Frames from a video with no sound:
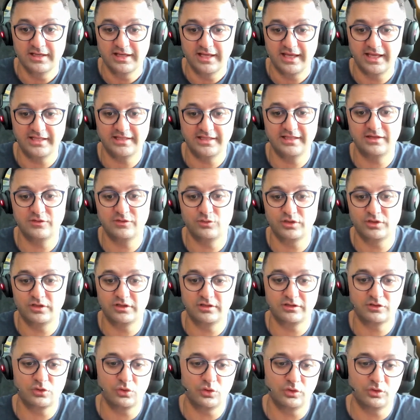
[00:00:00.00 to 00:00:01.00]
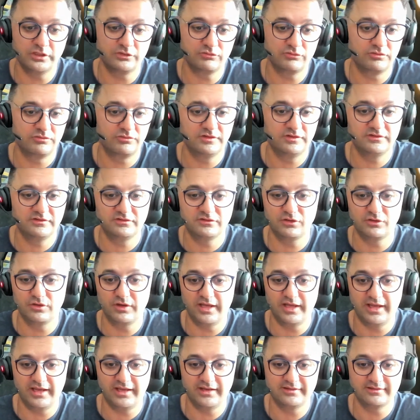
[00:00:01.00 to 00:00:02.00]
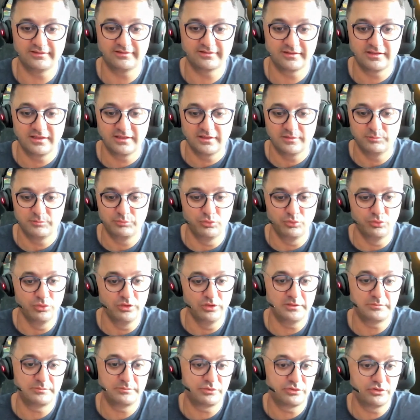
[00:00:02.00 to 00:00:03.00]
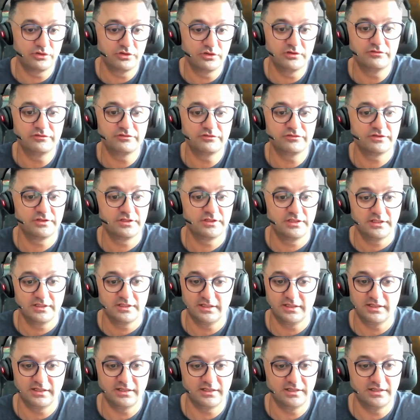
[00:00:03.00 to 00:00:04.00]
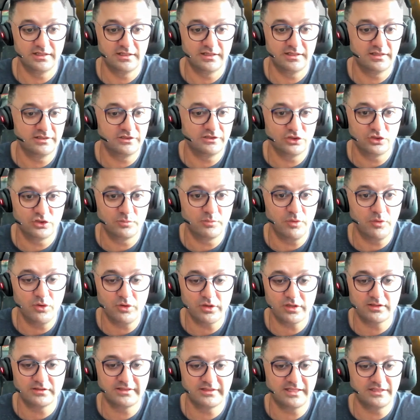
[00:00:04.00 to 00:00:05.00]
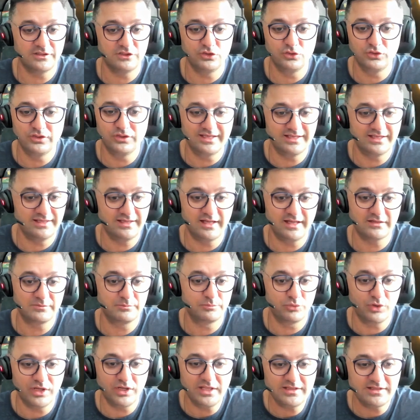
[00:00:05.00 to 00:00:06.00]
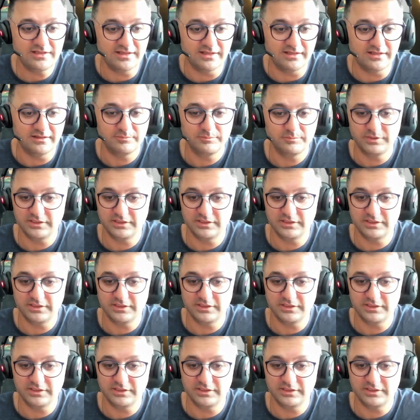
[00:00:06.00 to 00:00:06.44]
And they were calling Revisto as bulletproof model, that you cannot break it,